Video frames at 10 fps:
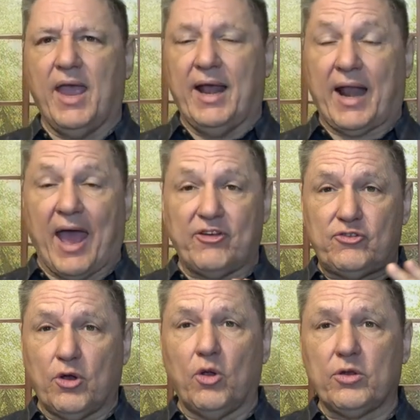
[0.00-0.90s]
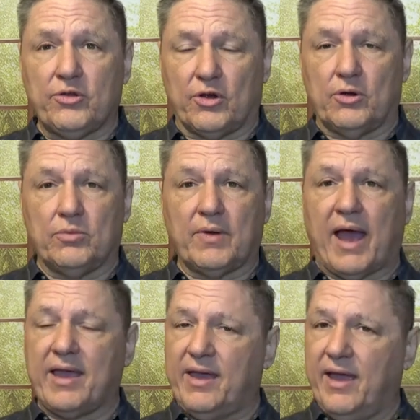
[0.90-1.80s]
And I told her,
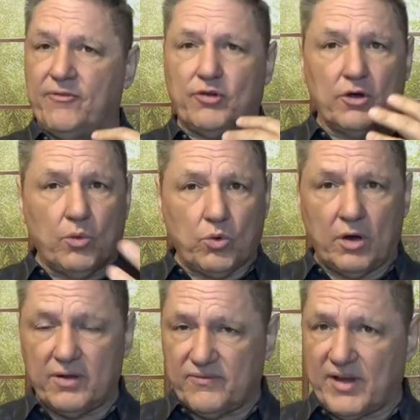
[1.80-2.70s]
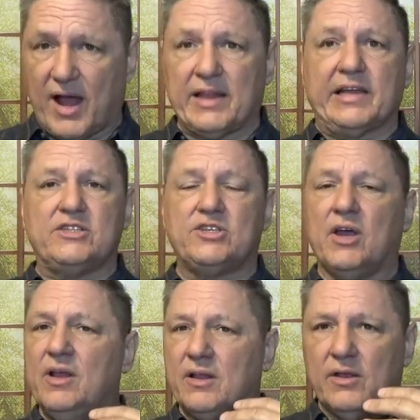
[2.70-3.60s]
I gave her a word of knowledge.
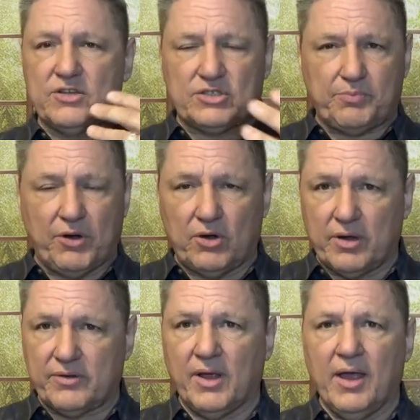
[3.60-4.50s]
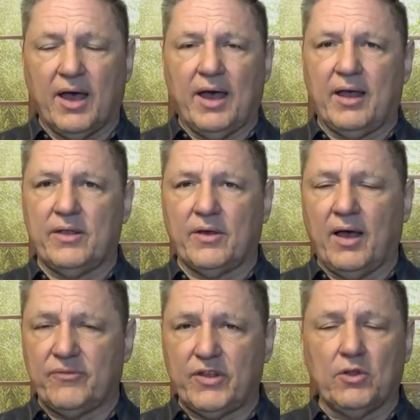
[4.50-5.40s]
The Spirit of,
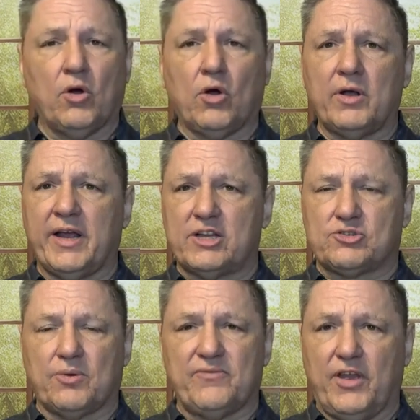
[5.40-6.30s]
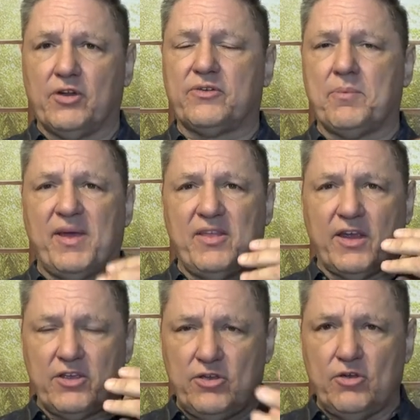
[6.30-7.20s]
of the Lord has revealed to me
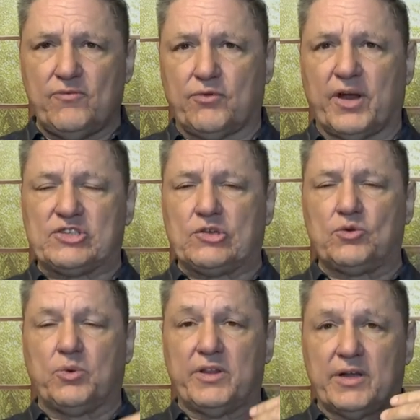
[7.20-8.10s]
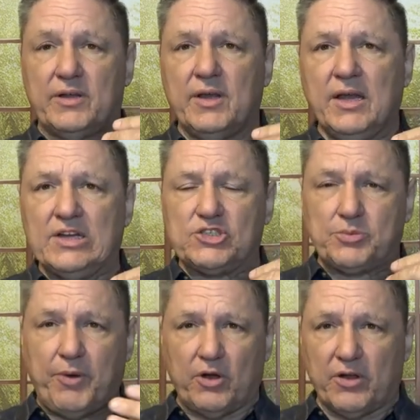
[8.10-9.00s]
that you've wrestled with a
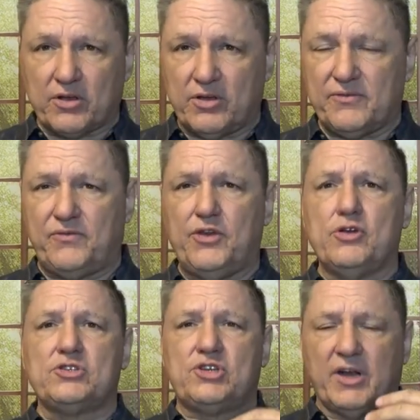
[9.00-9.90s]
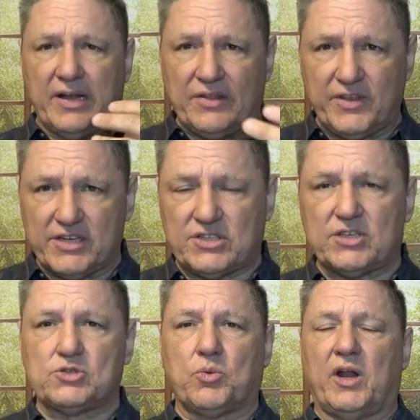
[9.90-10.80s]
spirit of confusion, and this
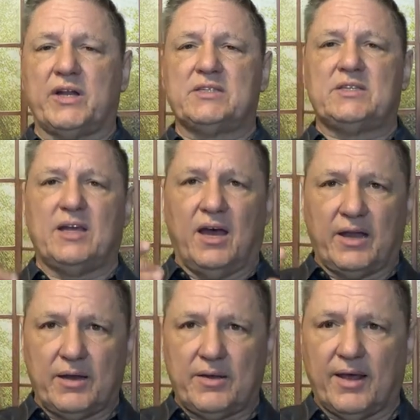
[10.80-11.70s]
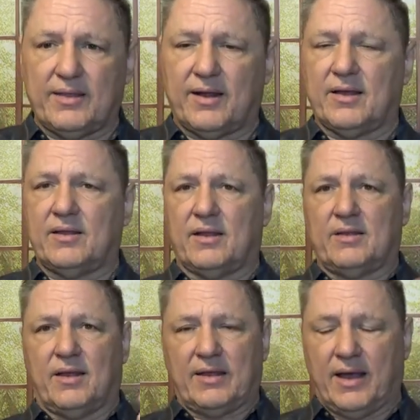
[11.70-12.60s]
is what it's done, and da da da da
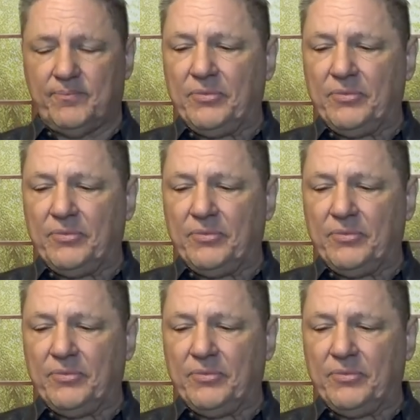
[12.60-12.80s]
da da.